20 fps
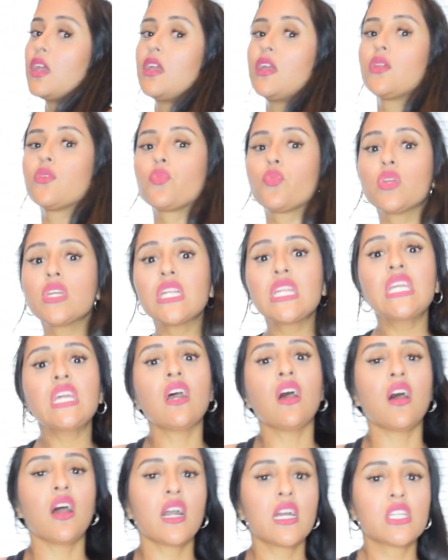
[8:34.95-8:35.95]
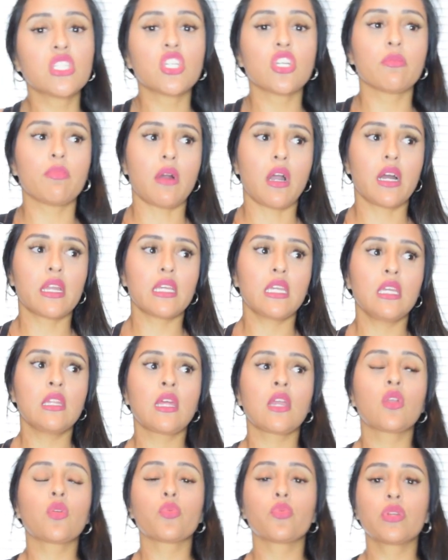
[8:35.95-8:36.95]
It really hugs your body,
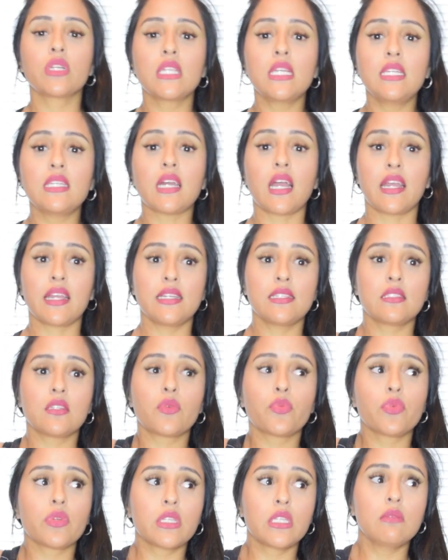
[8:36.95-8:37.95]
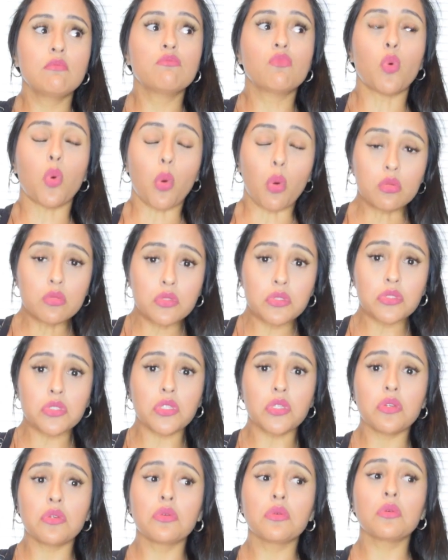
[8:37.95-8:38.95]
like really nice. It really molds
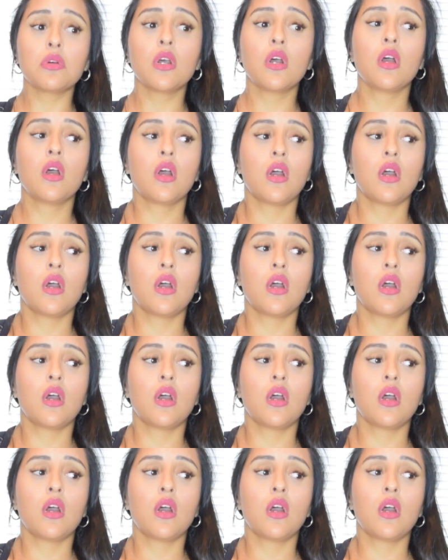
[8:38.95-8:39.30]
you.